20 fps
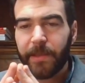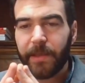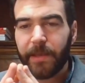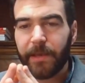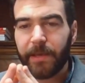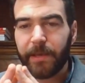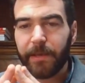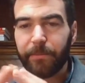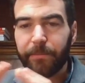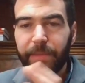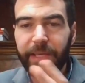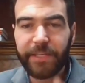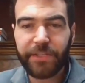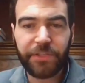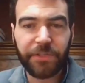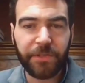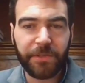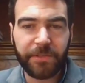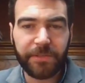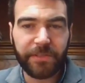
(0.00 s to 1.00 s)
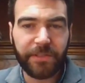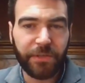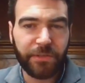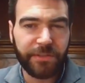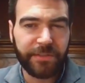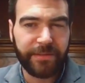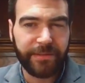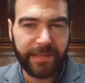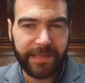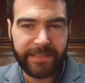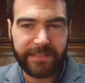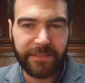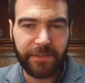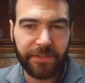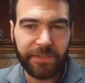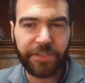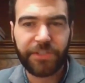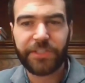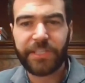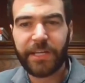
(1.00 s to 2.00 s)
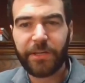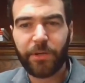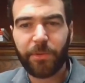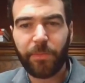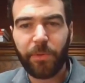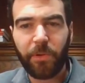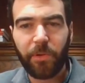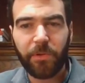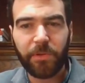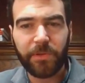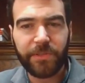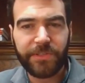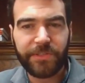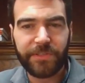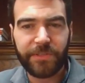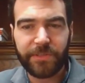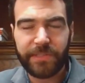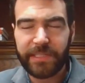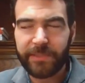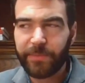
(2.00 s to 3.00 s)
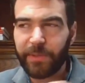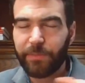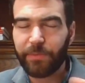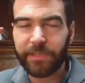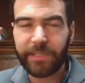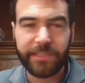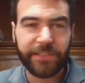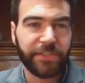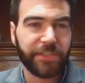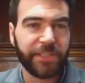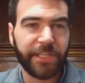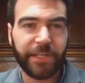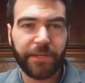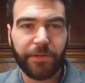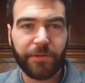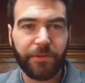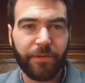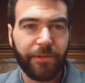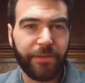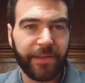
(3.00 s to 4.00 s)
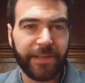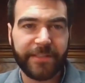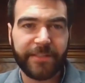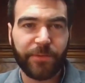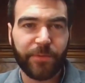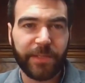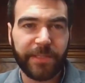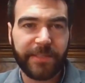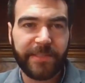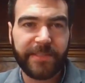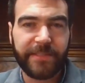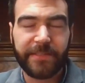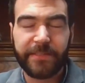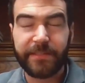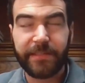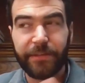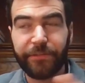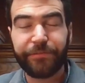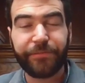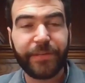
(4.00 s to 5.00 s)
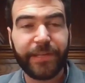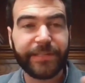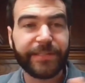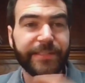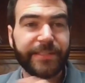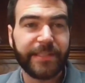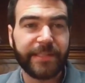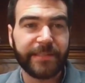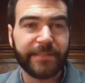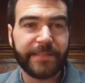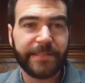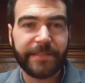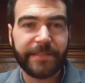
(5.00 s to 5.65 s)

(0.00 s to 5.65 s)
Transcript: Make sure those things are shareable so that people can share things with their friends, and